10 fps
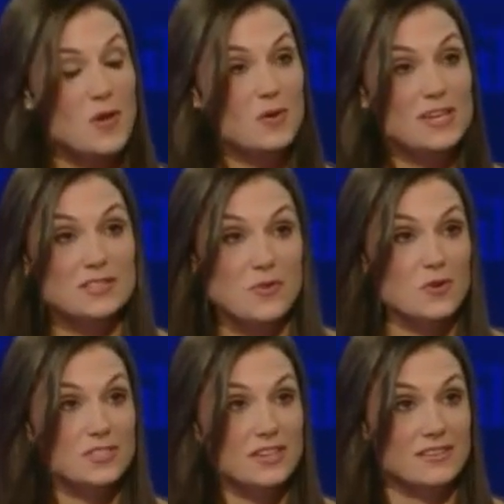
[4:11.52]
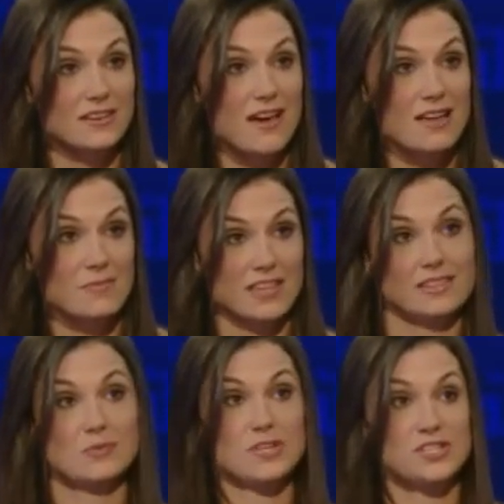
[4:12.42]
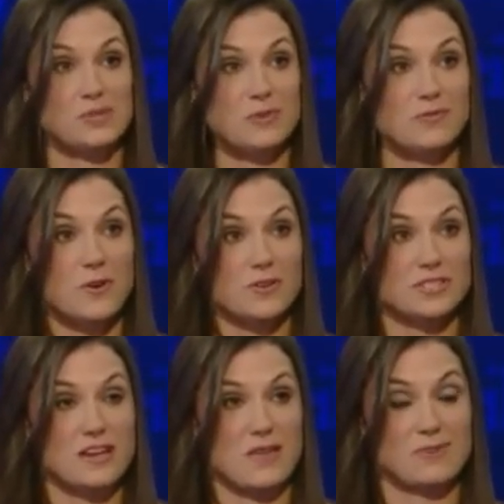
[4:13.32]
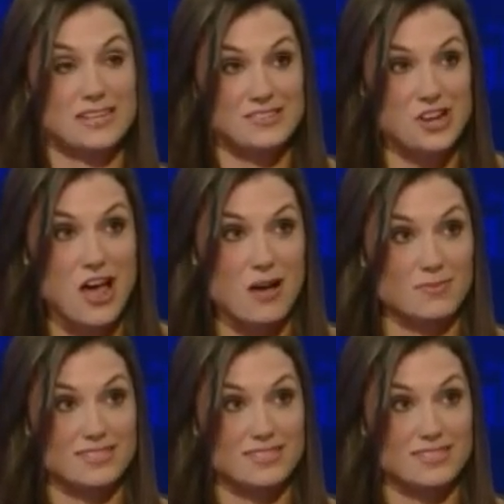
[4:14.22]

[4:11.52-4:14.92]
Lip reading: He's focused on the economy. That's what he should be focused on. We need jobs.